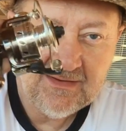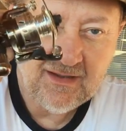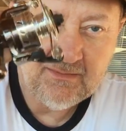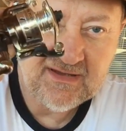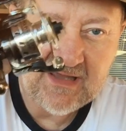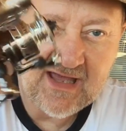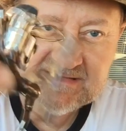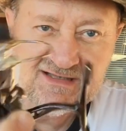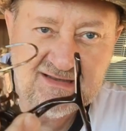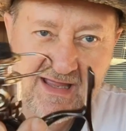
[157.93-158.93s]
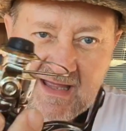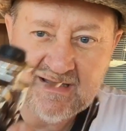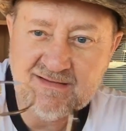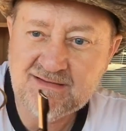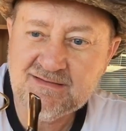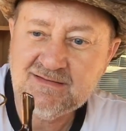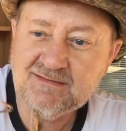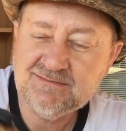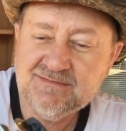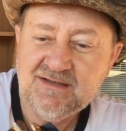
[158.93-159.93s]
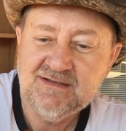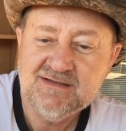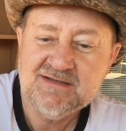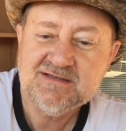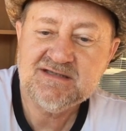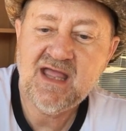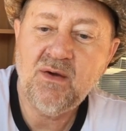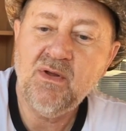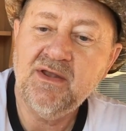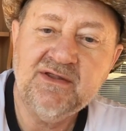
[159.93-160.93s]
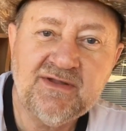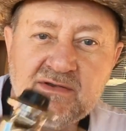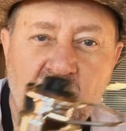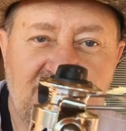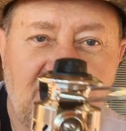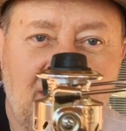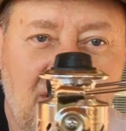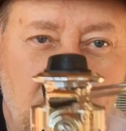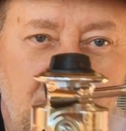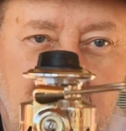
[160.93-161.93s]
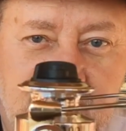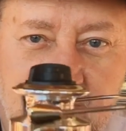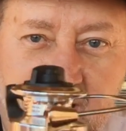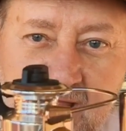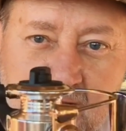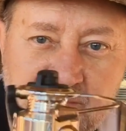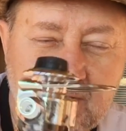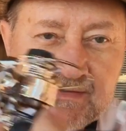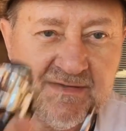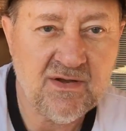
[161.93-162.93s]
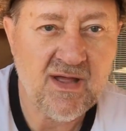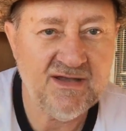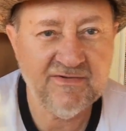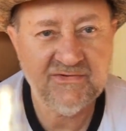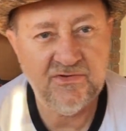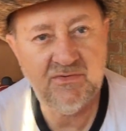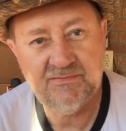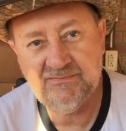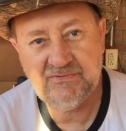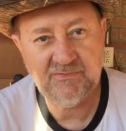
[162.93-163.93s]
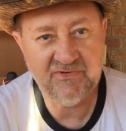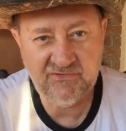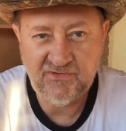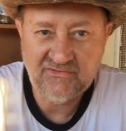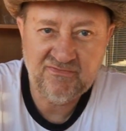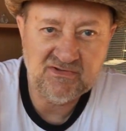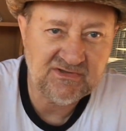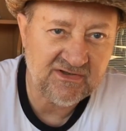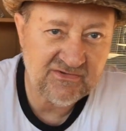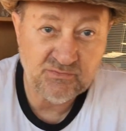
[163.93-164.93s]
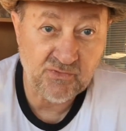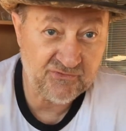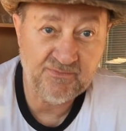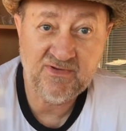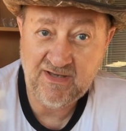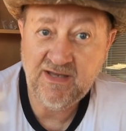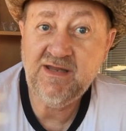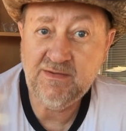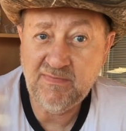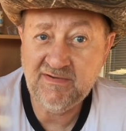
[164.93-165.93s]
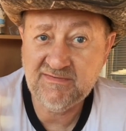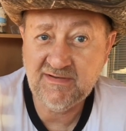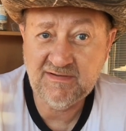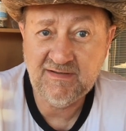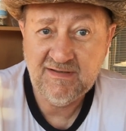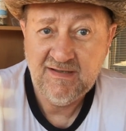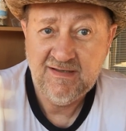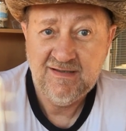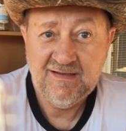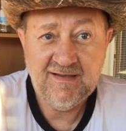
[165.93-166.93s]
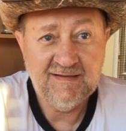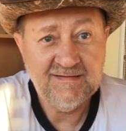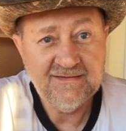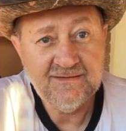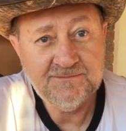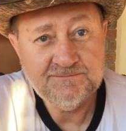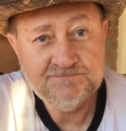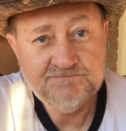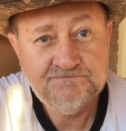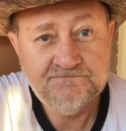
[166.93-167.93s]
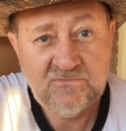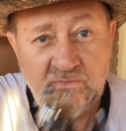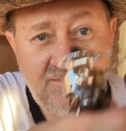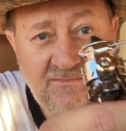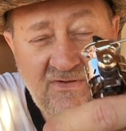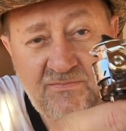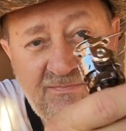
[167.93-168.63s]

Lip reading: I'll be casting that and see how well it does. I know it's not going to hold much line, but you know, I just do subsistence fishing. I just want something to eat, basically. And that's,